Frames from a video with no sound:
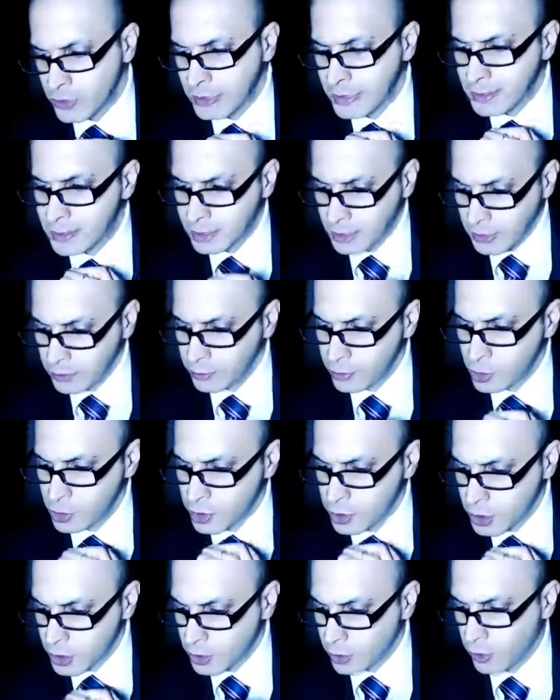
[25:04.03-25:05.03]

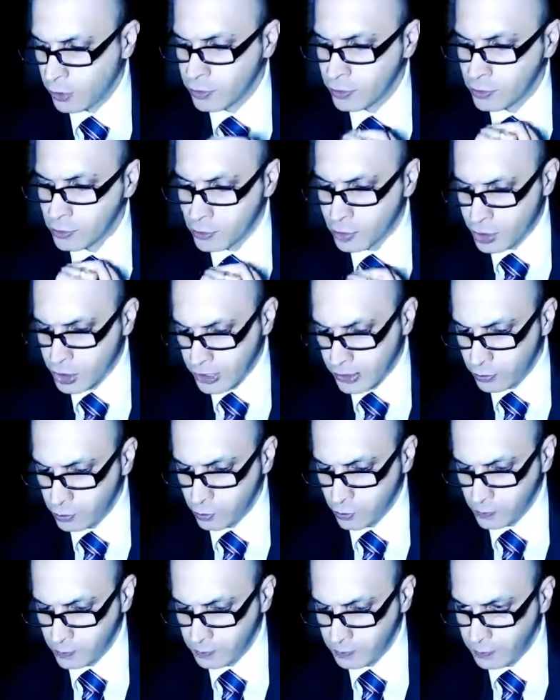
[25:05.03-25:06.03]
intelligence colonel
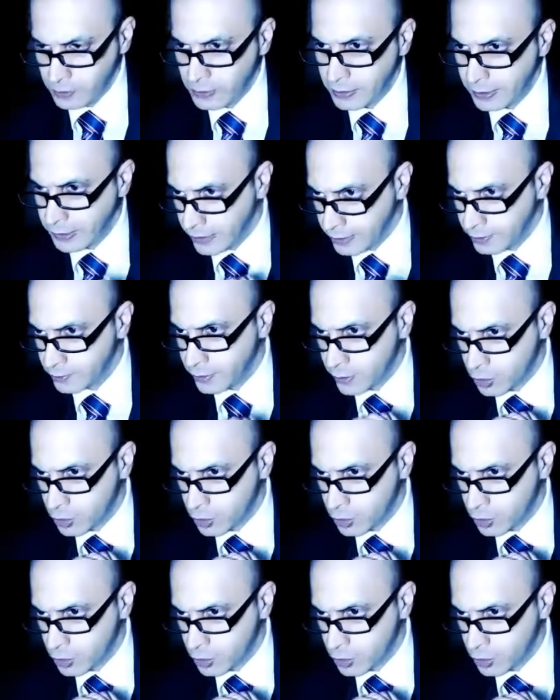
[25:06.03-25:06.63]
general in the